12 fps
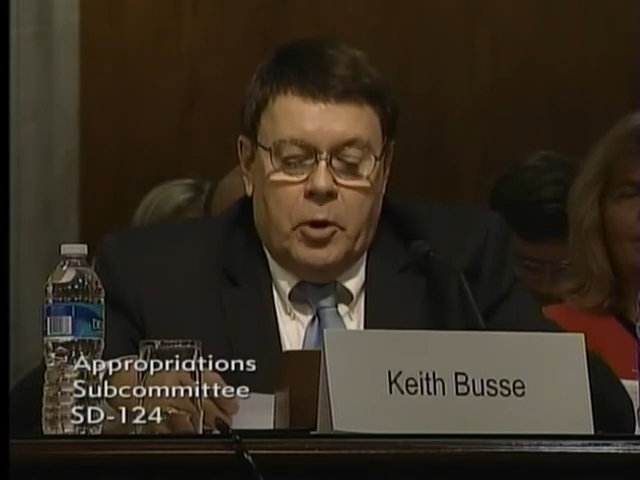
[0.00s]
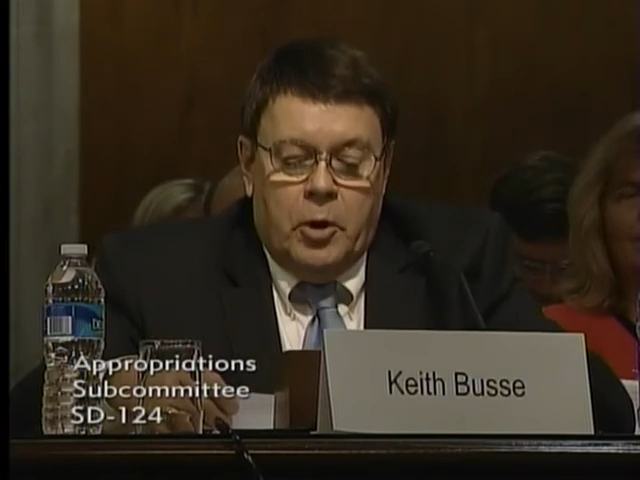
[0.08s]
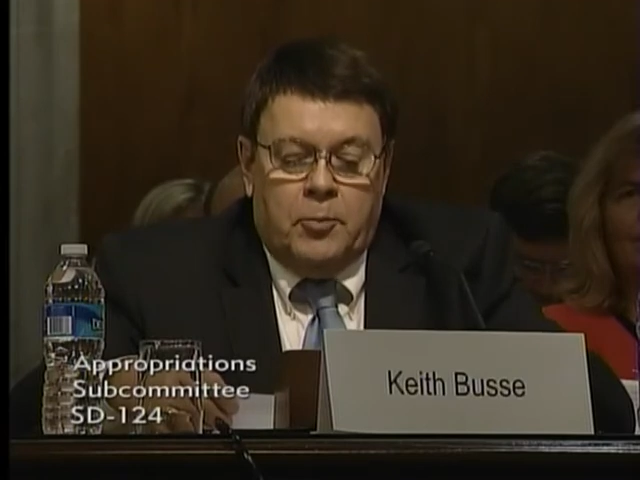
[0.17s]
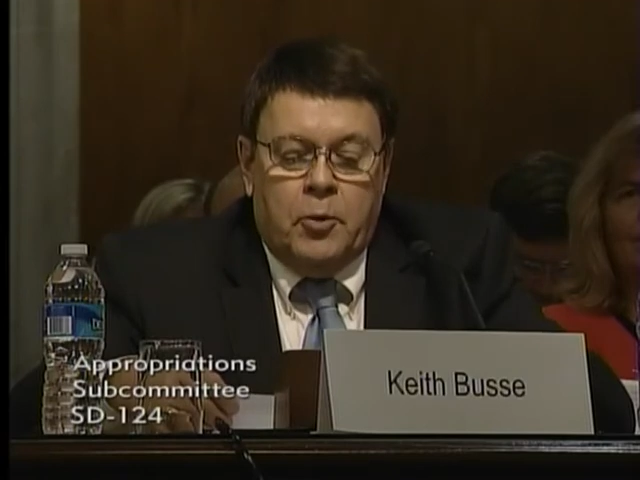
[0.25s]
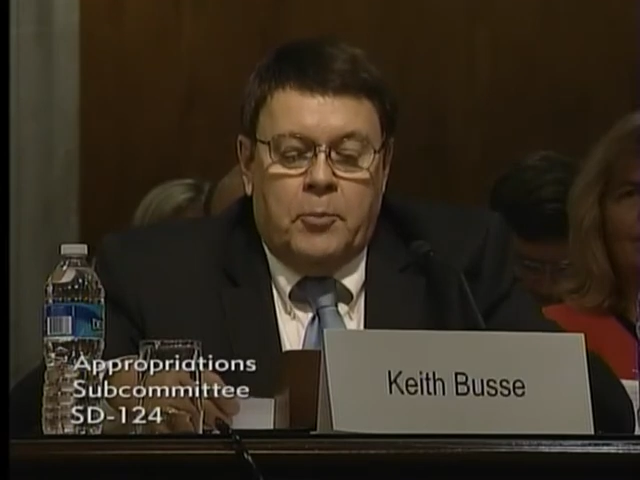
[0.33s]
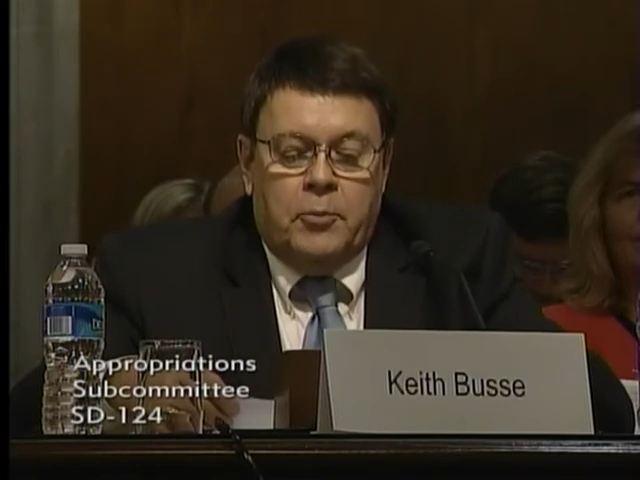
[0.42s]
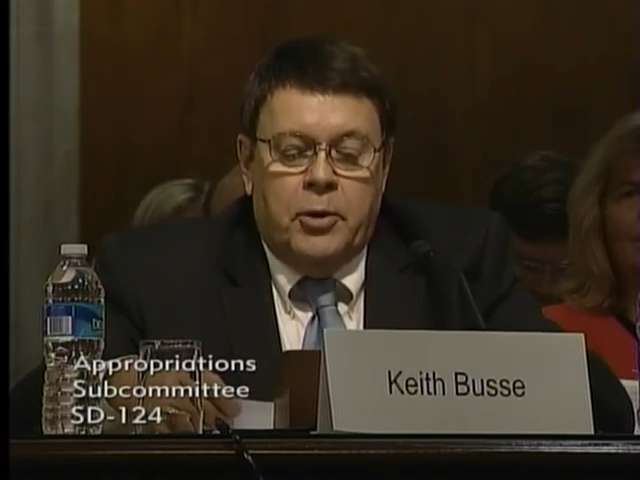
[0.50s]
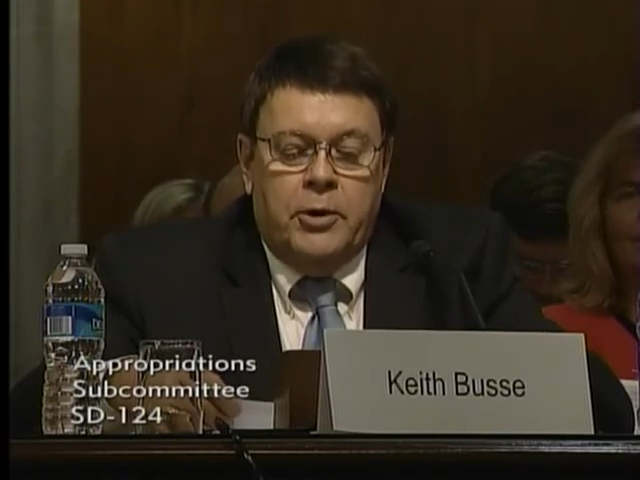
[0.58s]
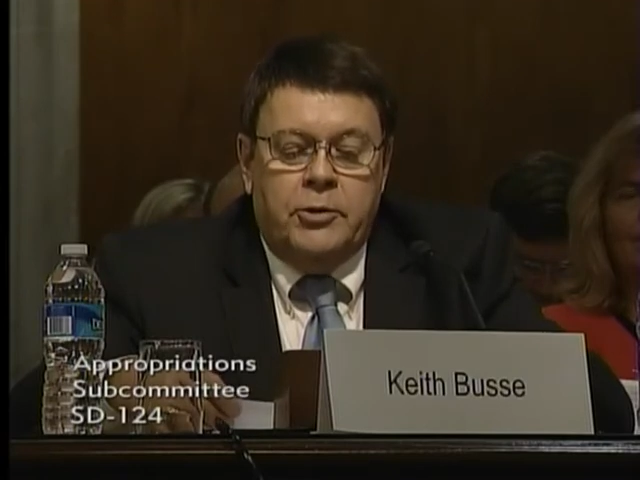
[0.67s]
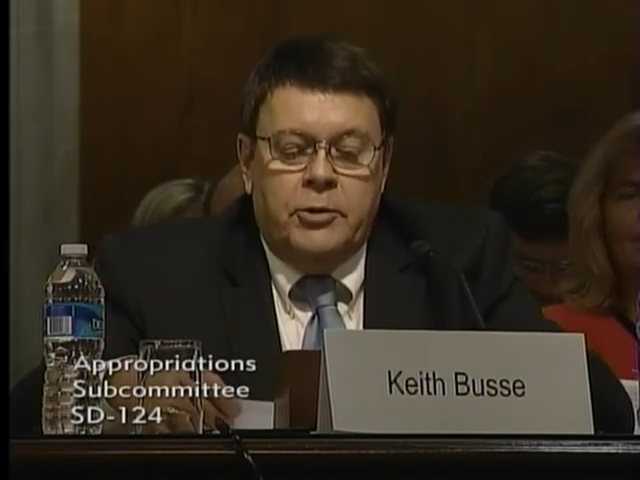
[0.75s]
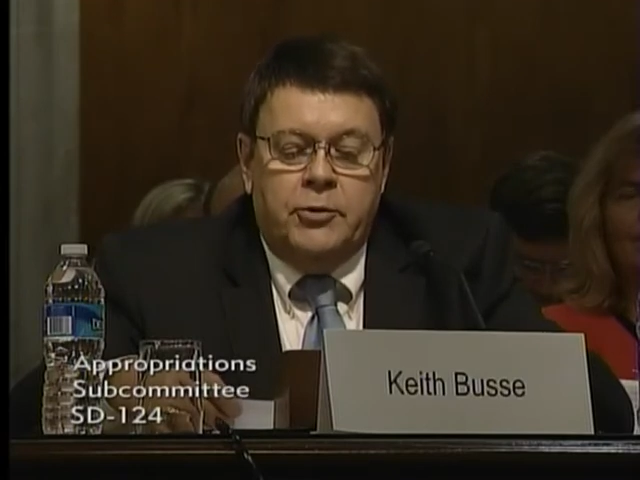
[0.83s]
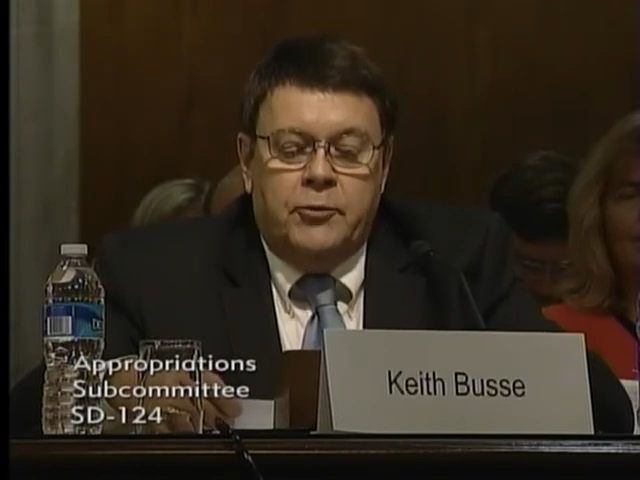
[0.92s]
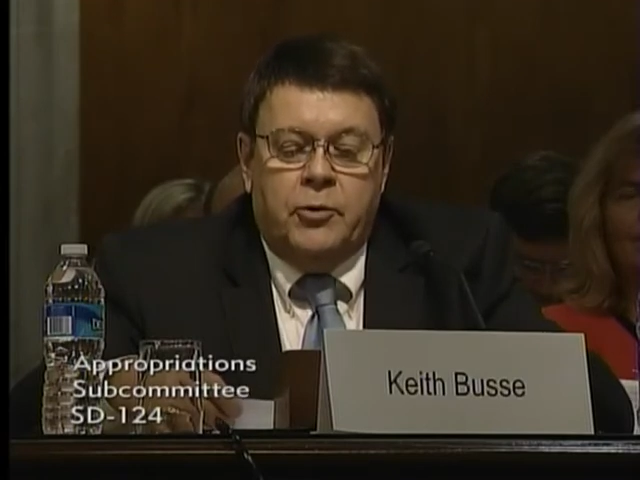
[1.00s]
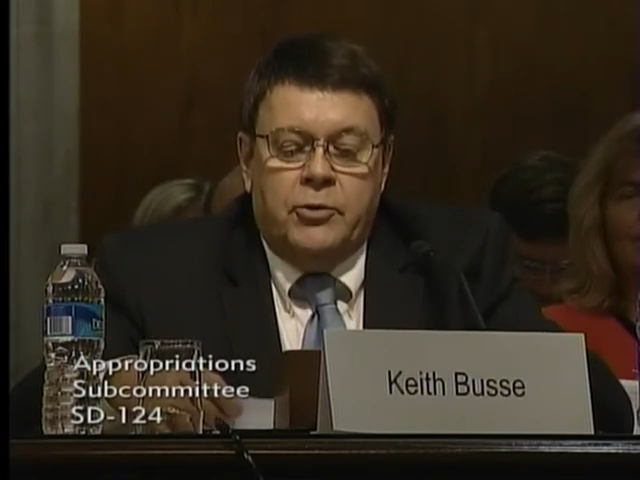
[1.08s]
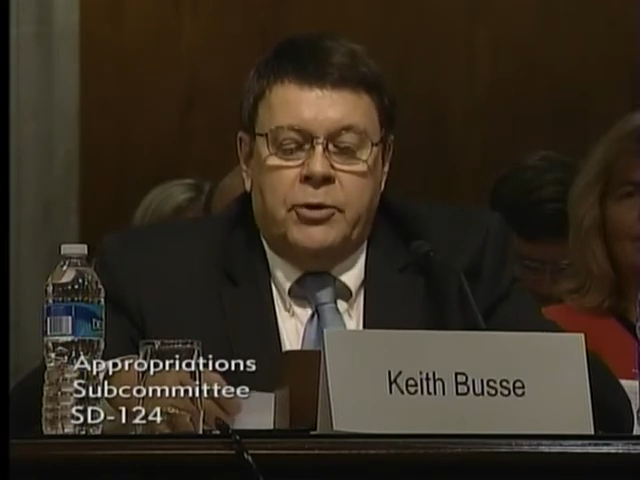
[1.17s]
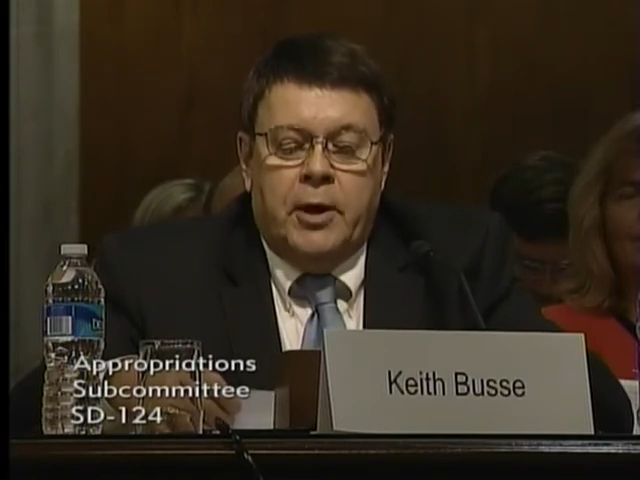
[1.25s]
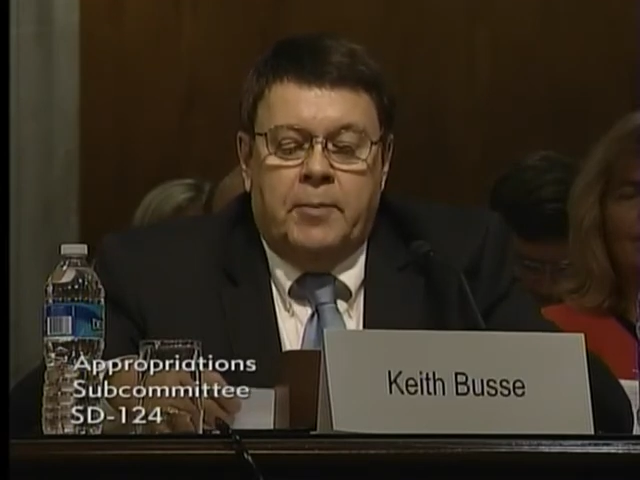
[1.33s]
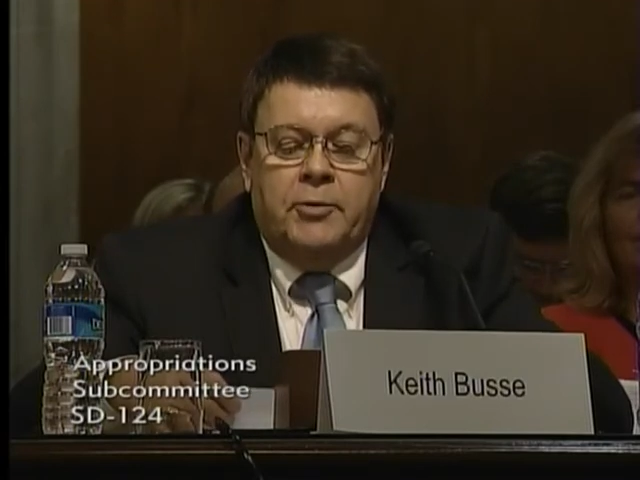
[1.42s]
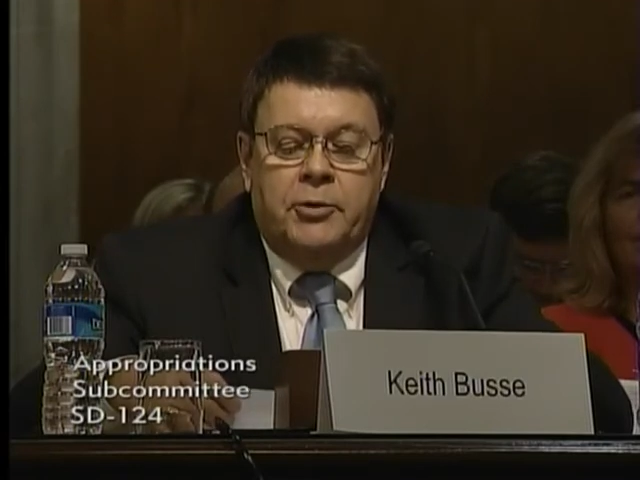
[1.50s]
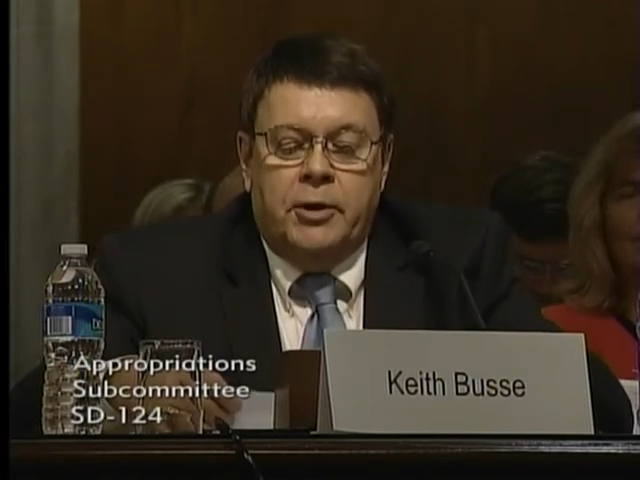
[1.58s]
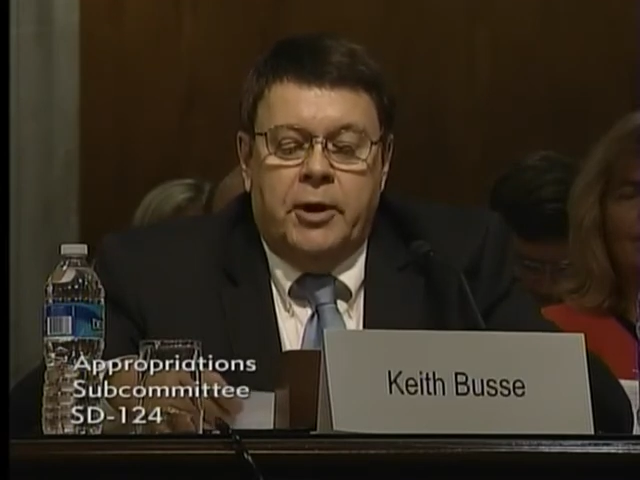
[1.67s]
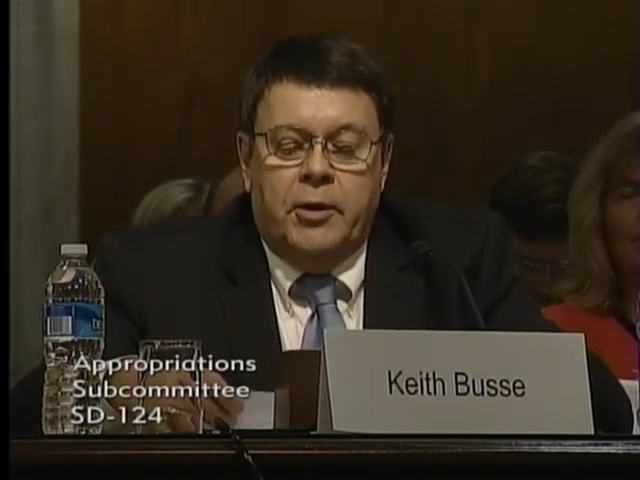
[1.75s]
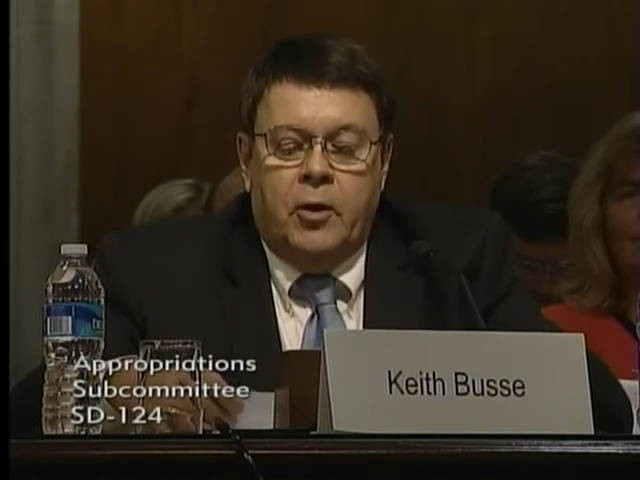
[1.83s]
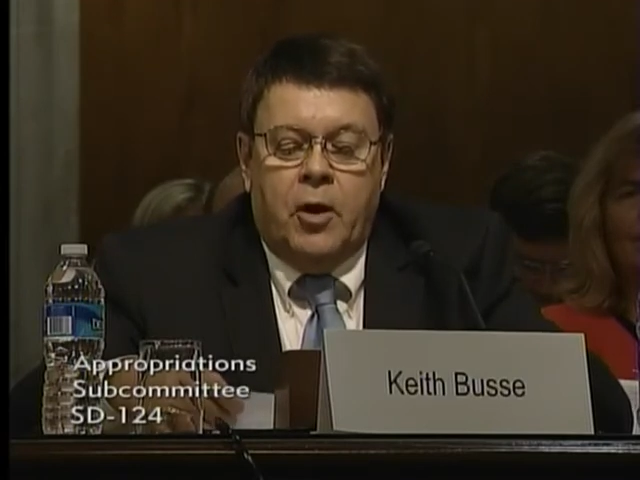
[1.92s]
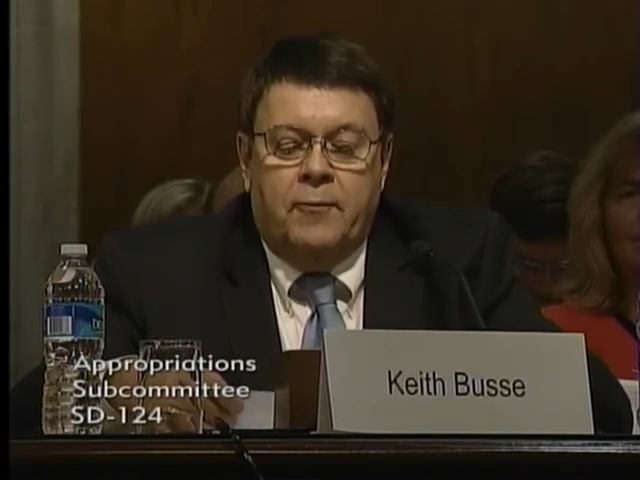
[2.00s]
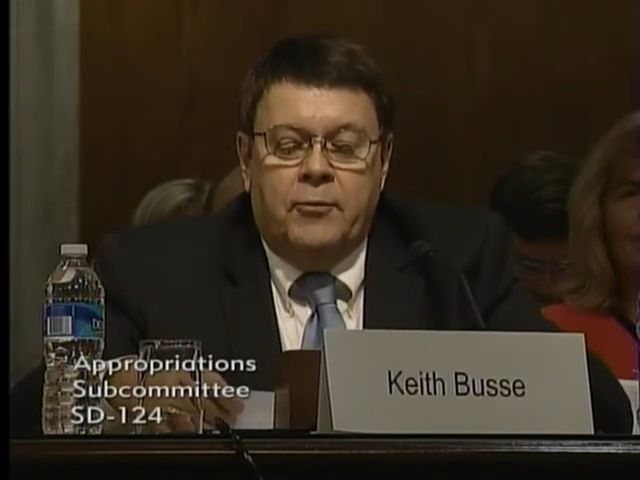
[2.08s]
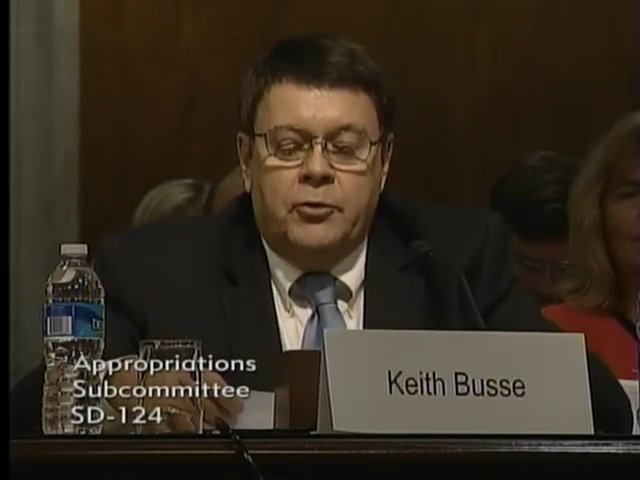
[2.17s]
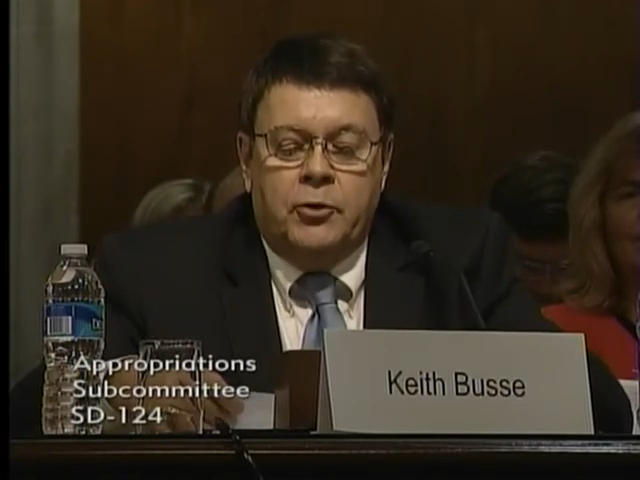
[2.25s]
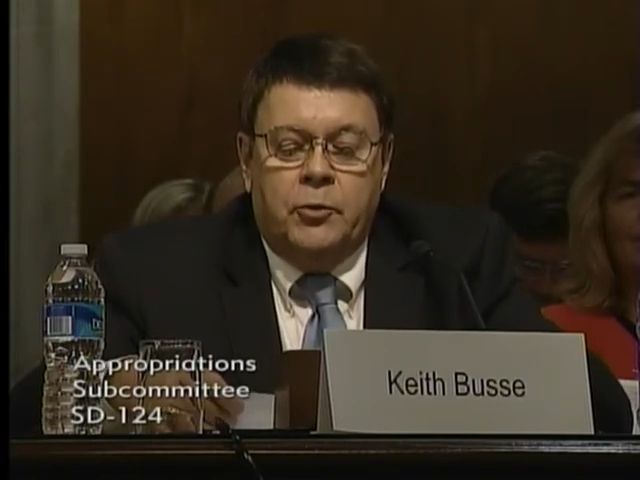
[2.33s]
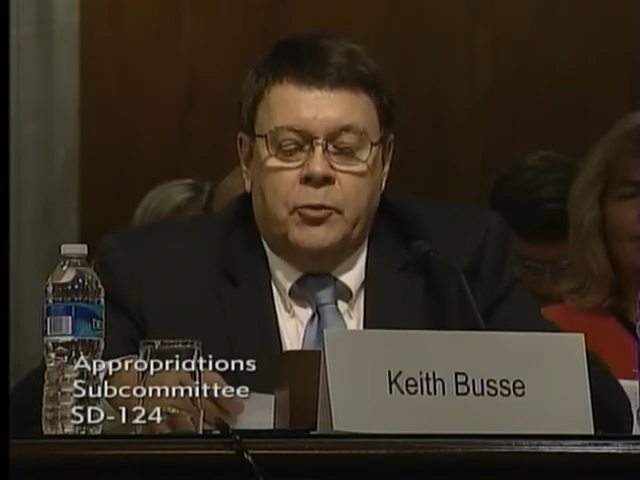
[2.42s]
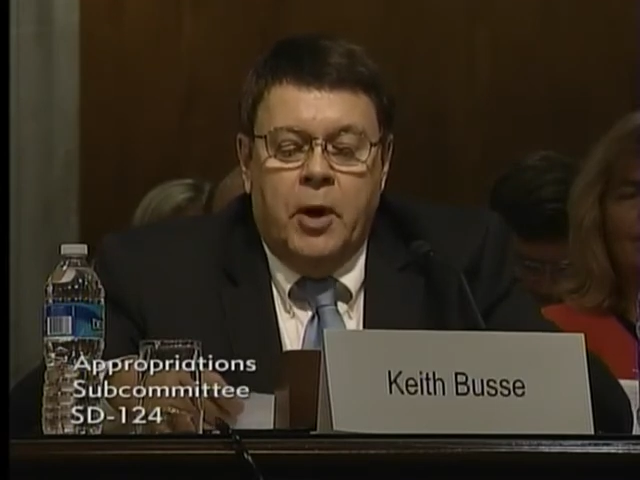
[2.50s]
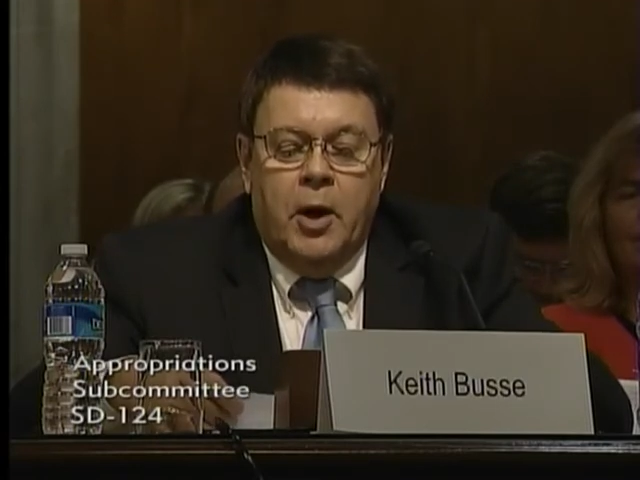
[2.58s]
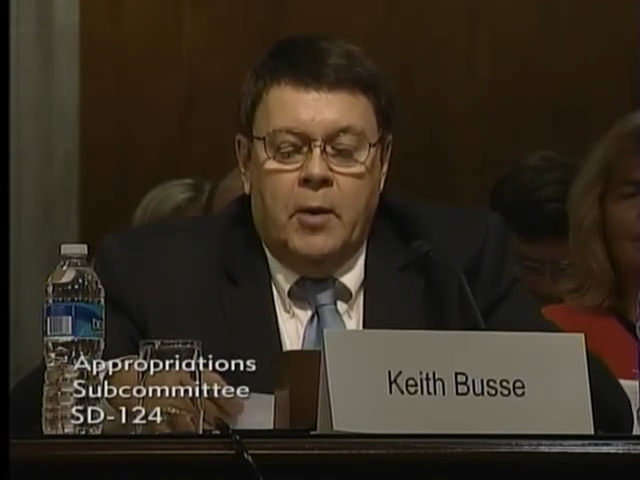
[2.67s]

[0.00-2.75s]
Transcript: appropriations for establishing an office to